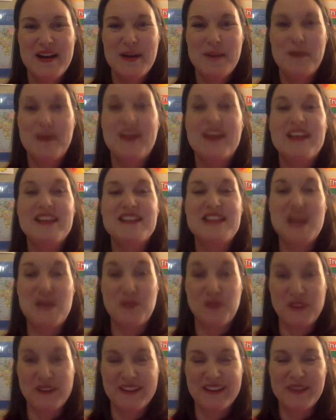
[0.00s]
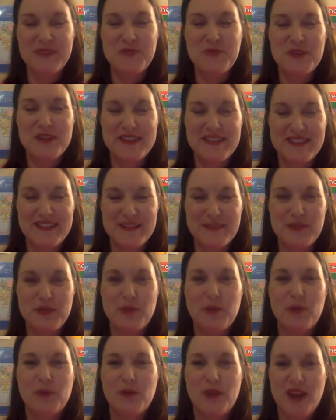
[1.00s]
Because they really wanted them. You
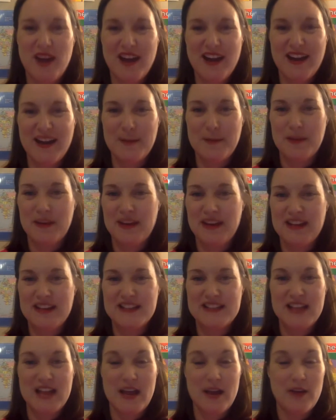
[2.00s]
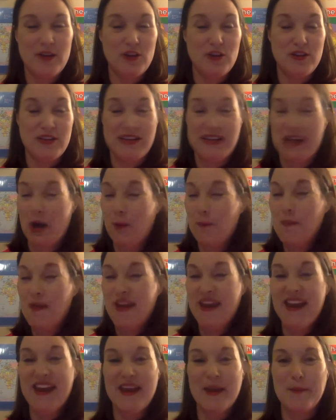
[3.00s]
were right. But he said, you didn't help
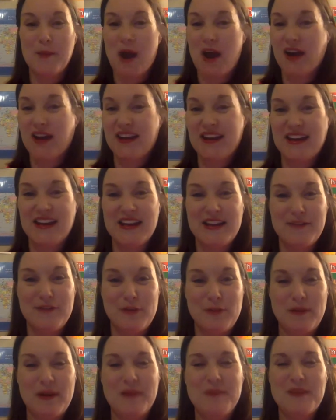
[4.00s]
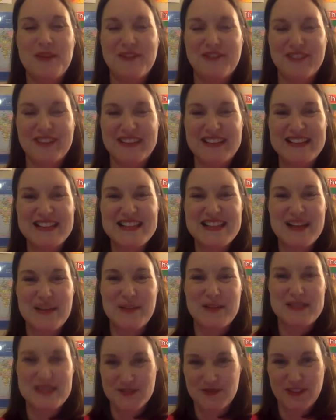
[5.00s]
me and I'm not going to give you my muffins. That
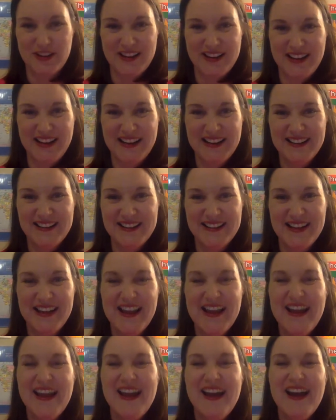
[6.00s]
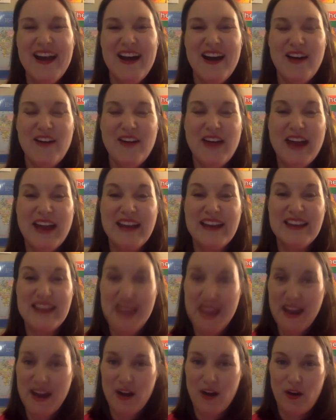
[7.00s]
was funny. Okay,
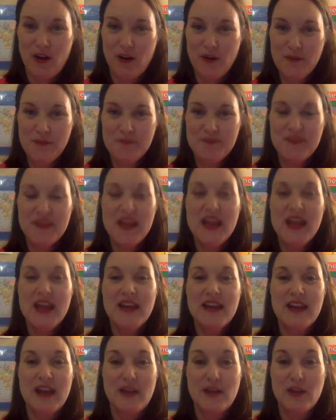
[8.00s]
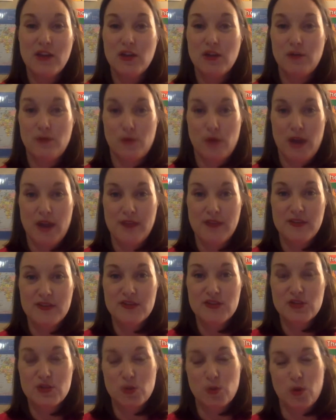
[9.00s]
now that you've read the
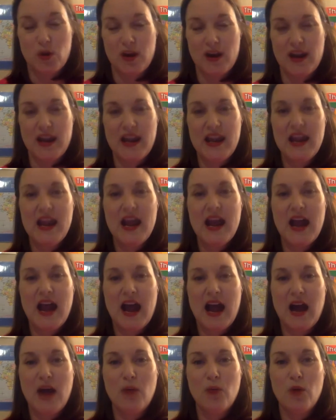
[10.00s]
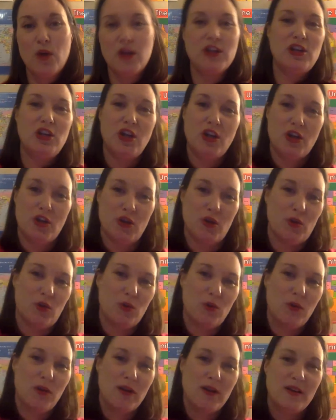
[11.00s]
story, I want
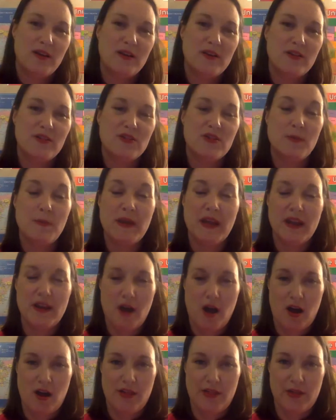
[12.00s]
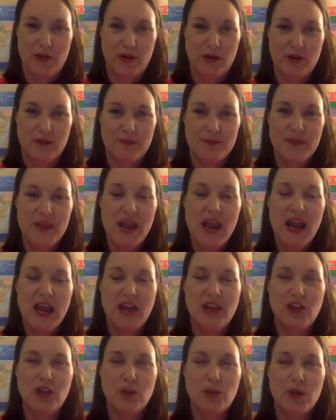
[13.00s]
you to be an author.
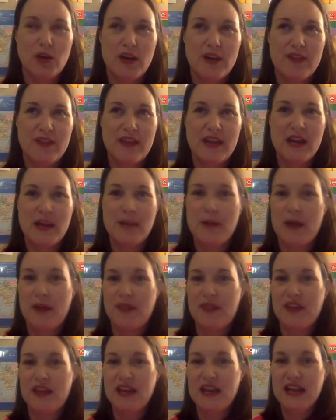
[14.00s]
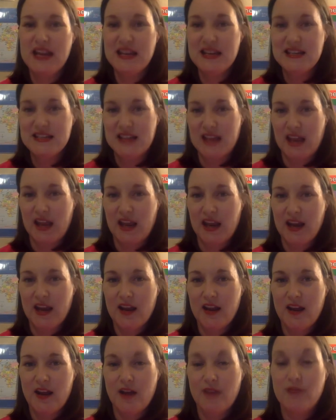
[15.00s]
And you're going to think about the ending
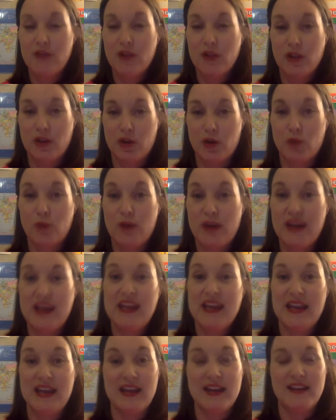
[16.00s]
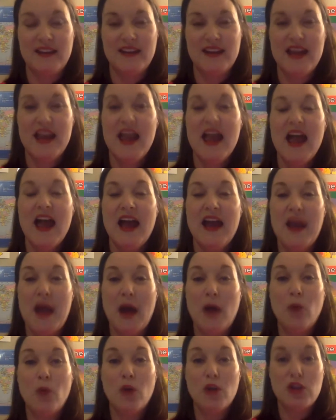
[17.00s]
of the little red hen. And
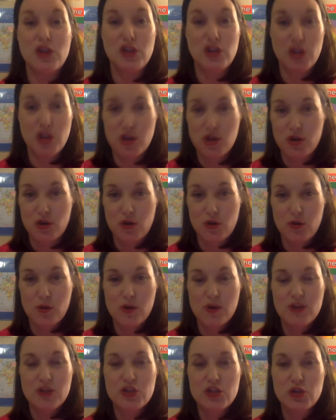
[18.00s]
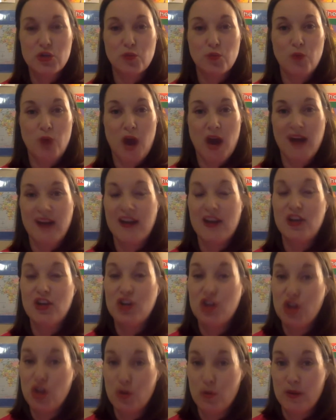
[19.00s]
I want you to write a
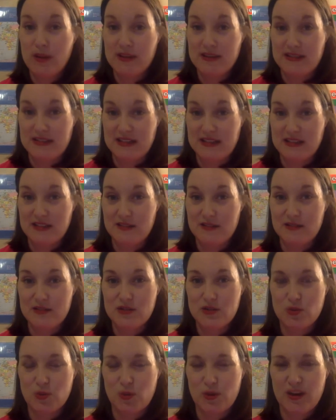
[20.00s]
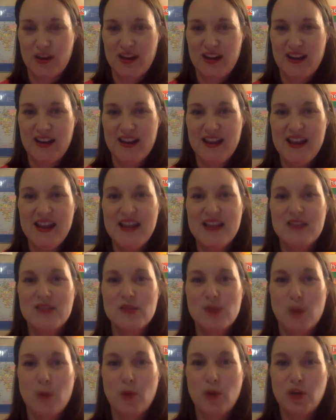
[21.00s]
new ending to the story.
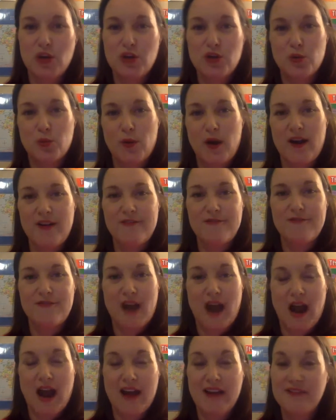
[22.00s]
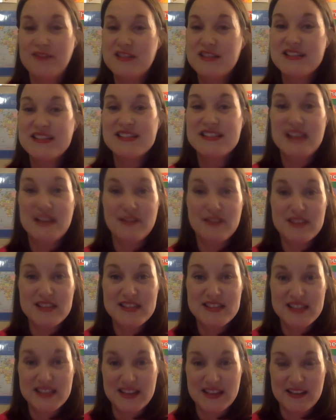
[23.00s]
So I want you to write 5 to 7
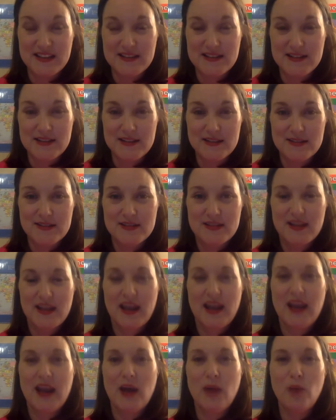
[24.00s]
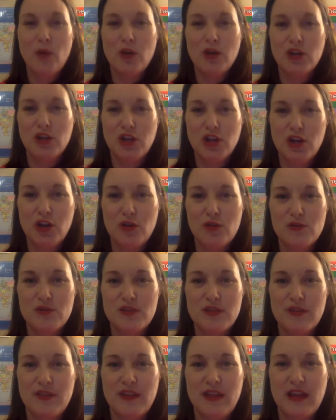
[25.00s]
sentences, and I want you
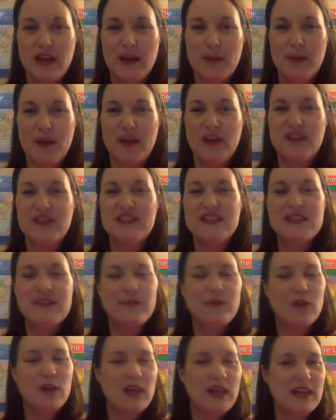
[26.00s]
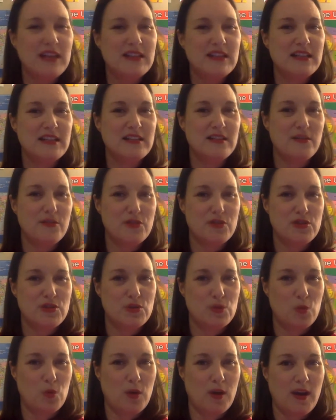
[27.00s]
to think about a different ending to the
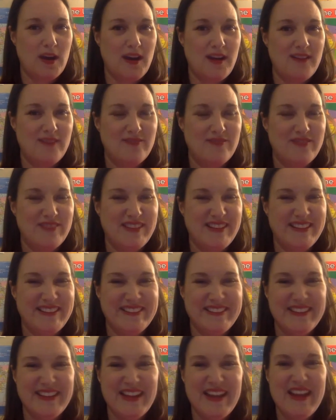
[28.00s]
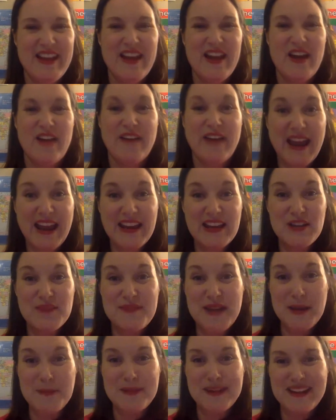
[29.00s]
story. Okay, you
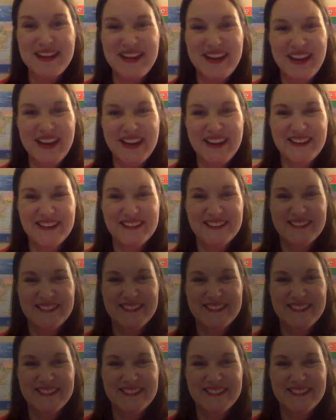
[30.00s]
may begin.